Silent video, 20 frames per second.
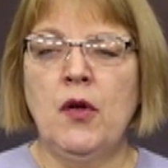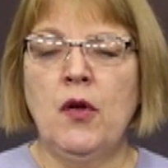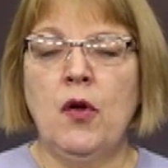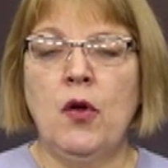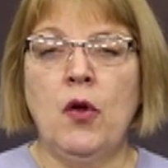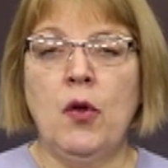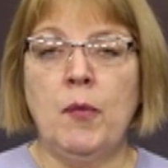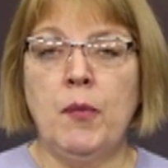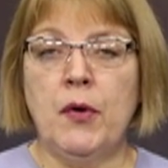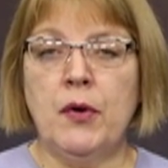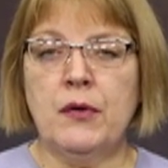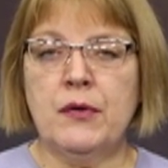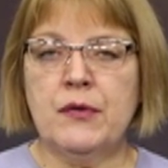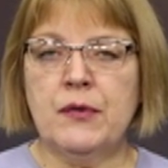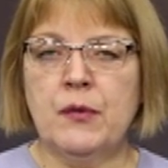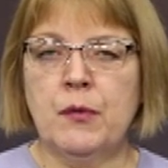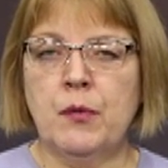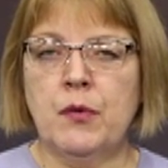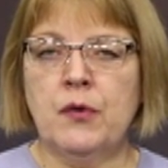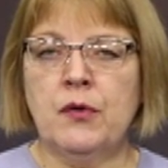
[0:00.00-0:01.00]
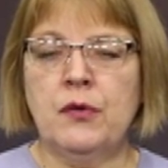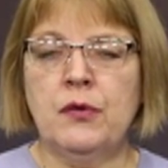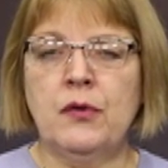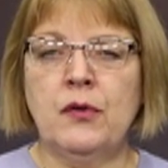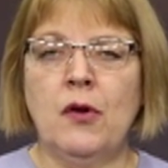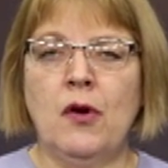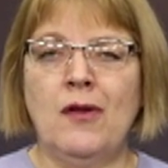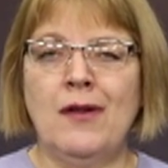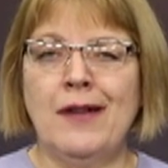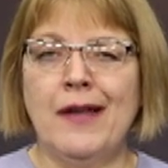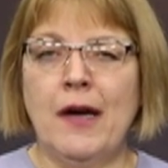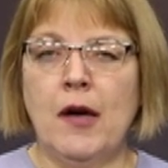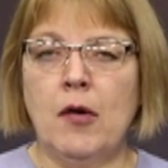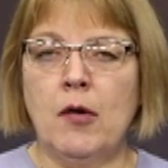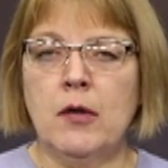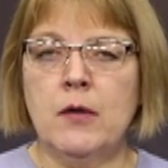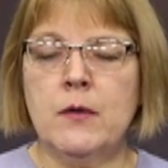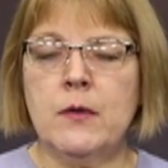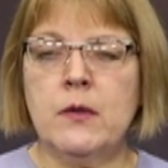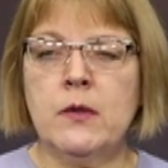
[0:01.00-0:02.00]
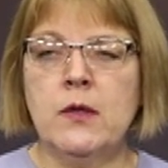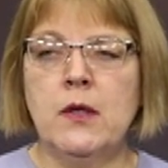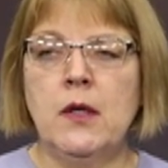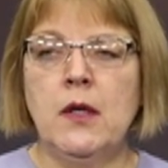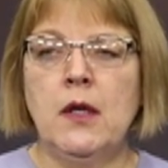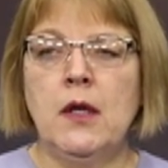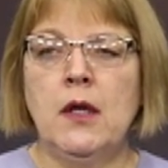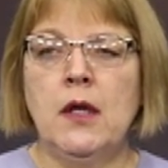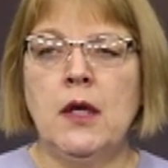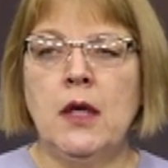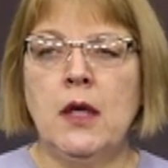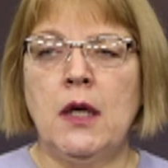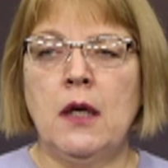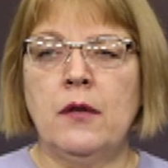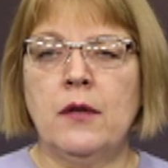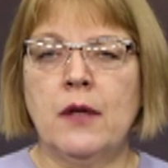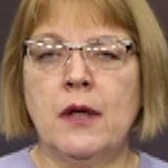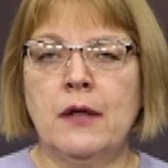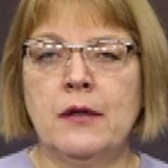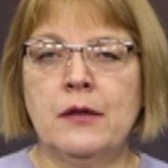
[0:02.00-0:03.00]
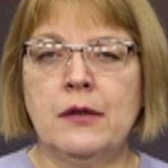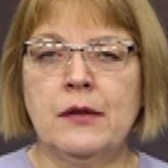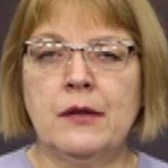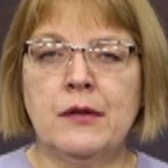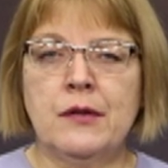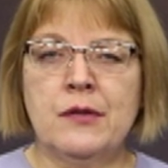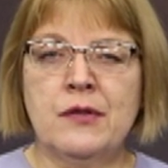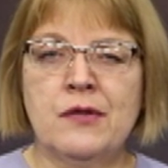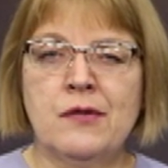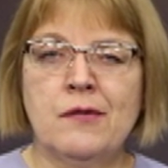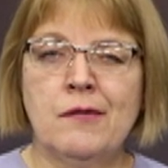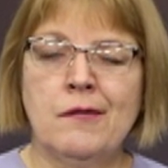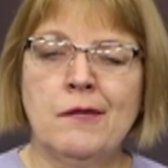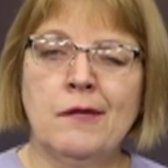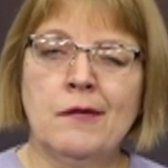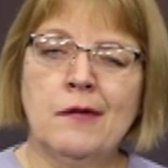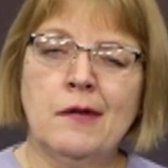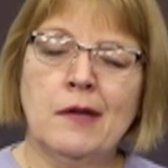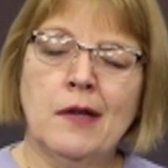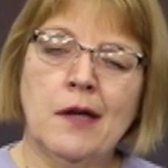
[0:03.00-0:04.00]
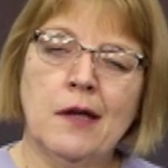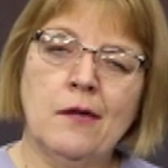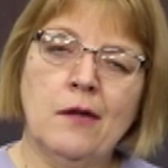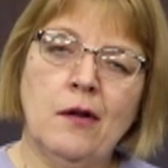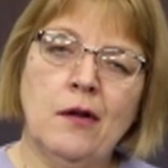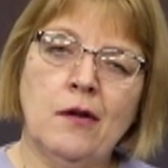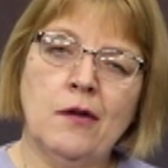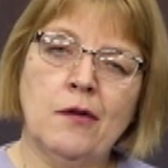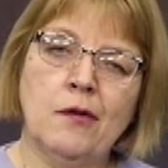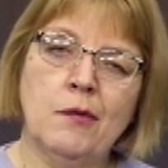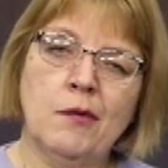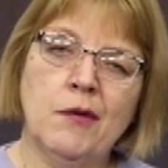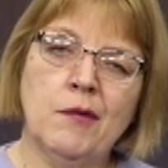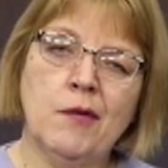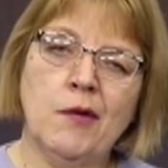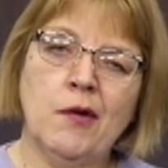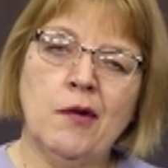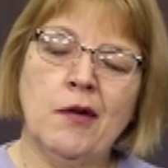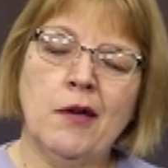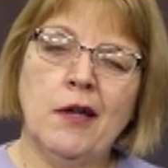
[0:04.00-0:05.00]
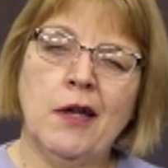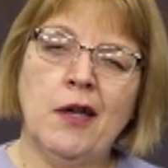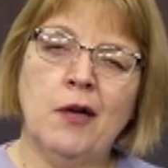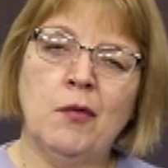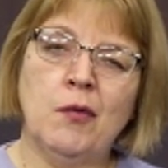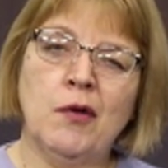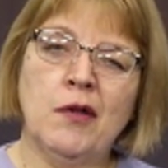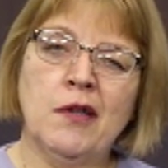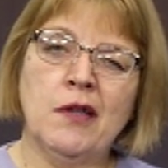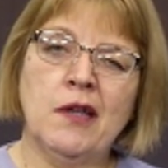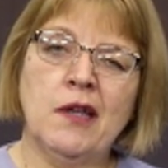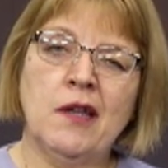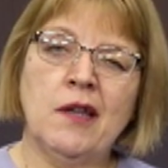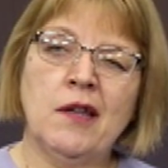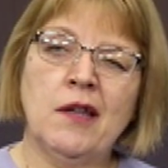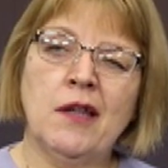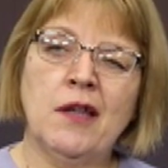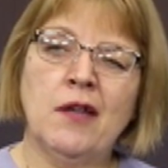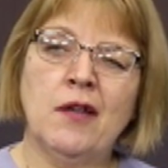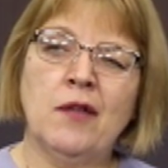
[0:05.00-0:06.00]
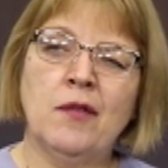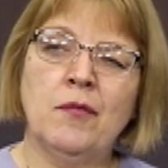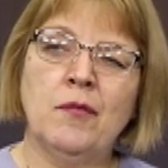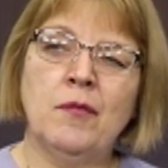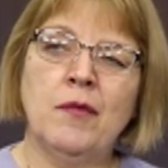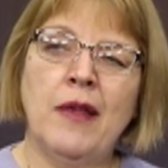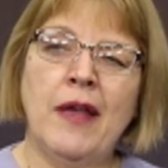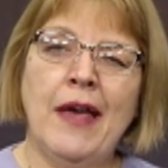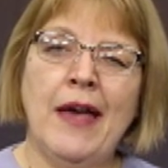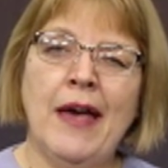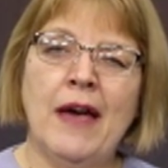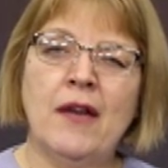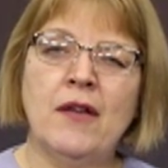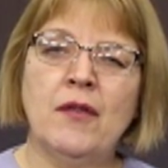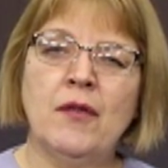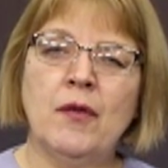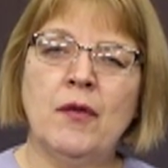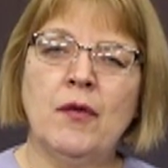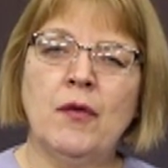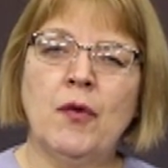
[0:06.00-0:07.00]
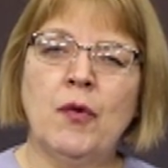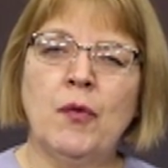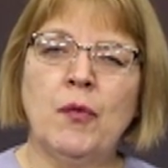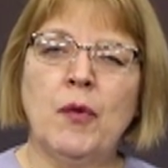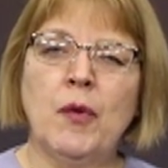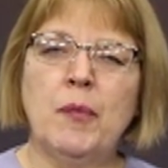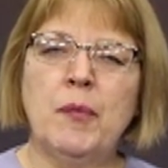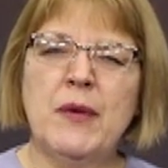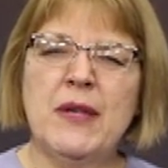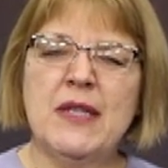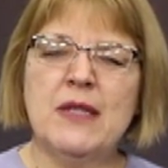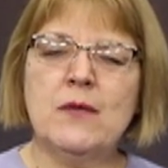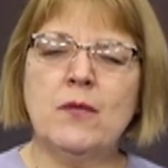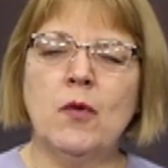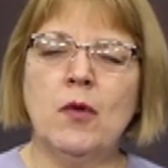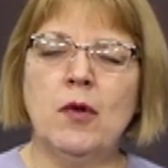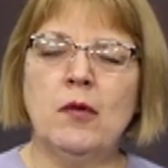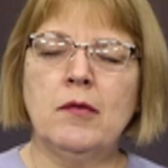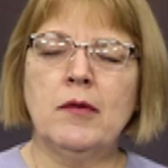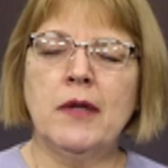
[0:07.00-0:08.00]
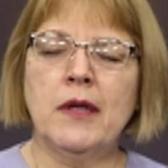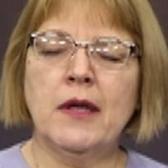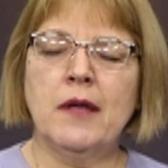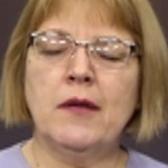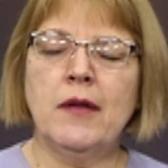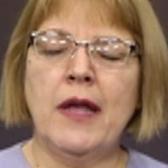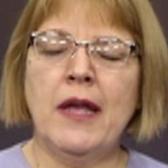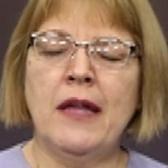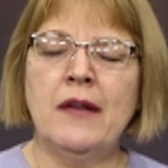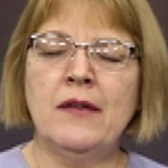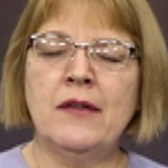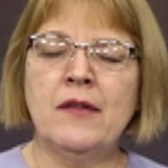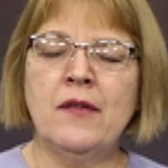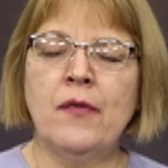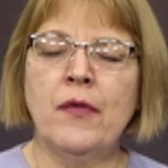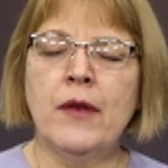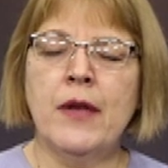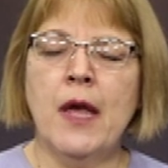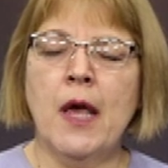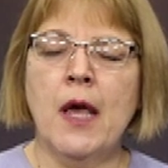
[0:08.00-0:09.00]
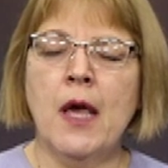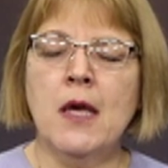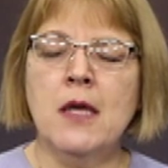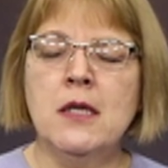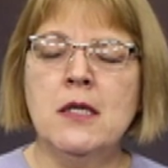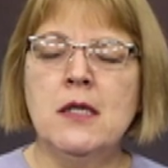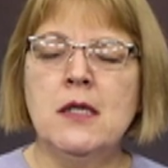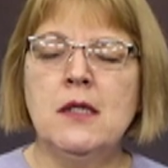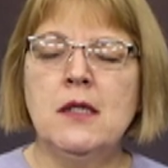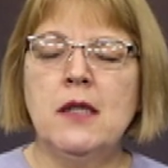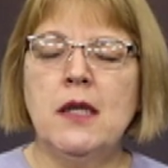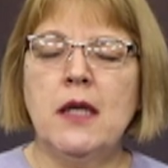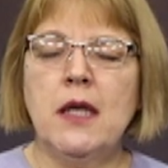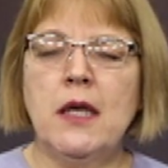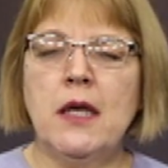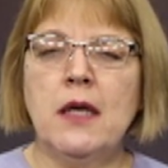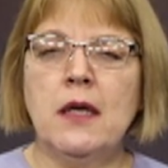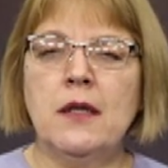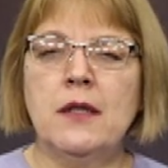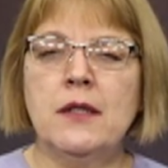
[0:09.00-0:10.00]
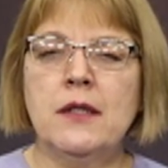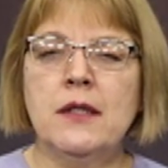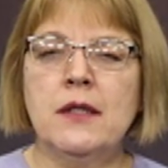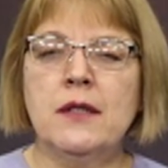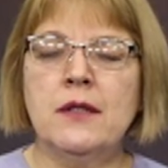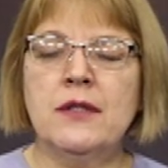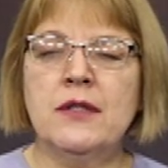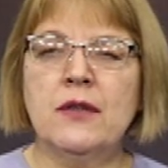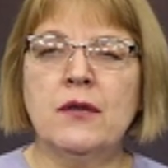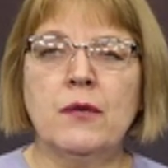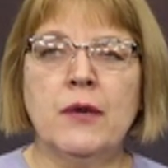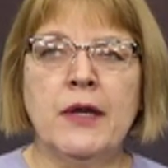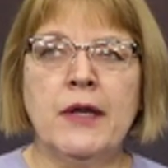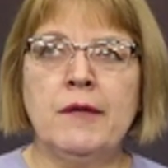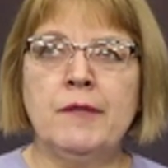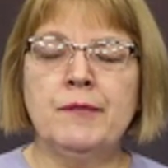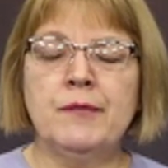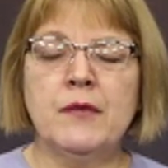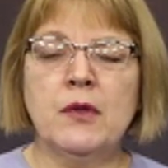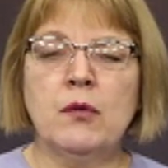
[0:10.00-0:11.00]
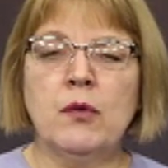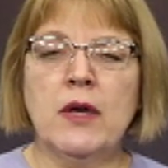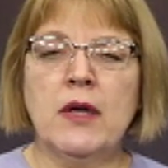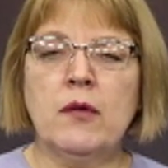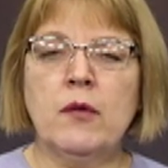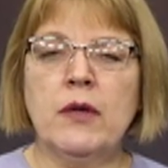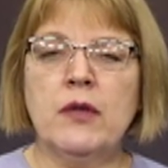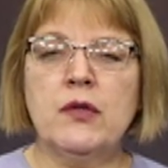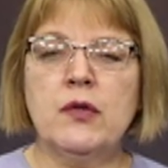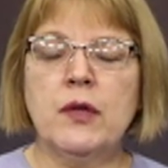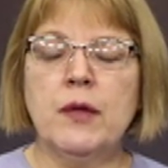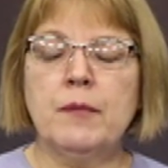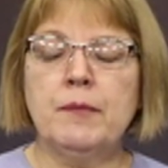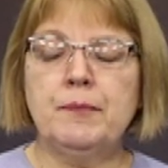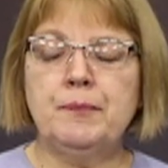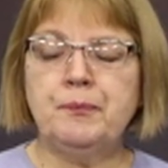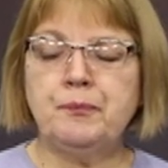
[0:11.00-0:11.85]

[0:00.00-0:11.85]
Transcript: all parts of the world, all eras, and the gondoliers glide along the river and really uh, add a, a, real peaceful uh, end of the day. And uh, it's a great, great, great trip.